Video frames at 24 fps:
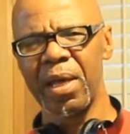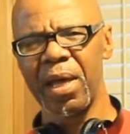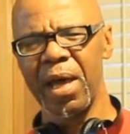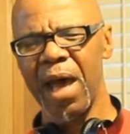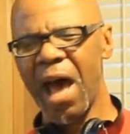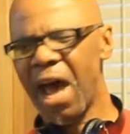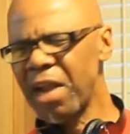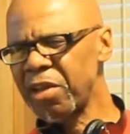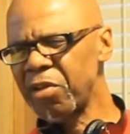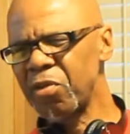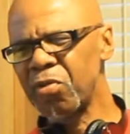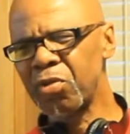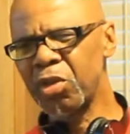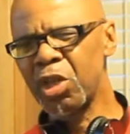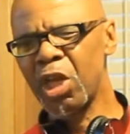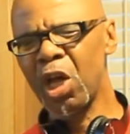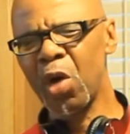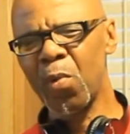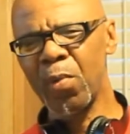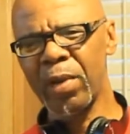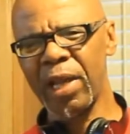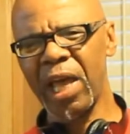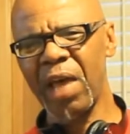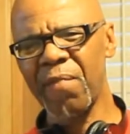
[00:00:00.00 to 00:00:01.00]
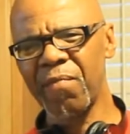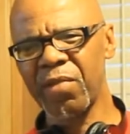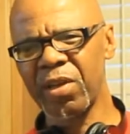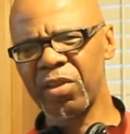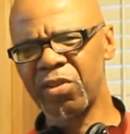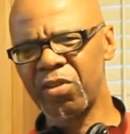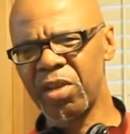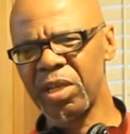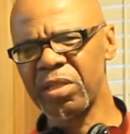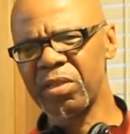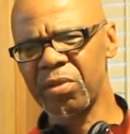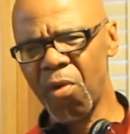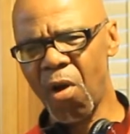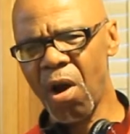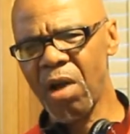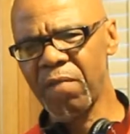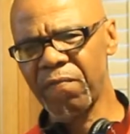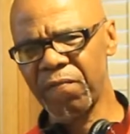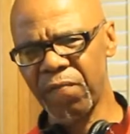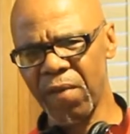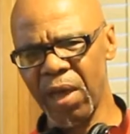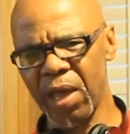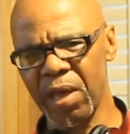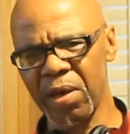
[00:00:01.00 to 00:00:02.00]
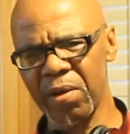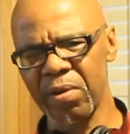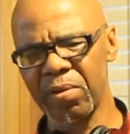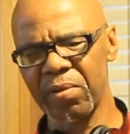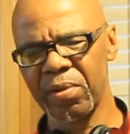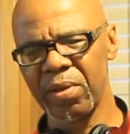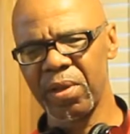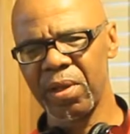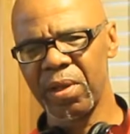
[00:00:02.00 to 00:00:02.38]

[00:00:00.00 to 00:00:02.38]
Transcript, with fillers: how do you deal with having congestive heart failure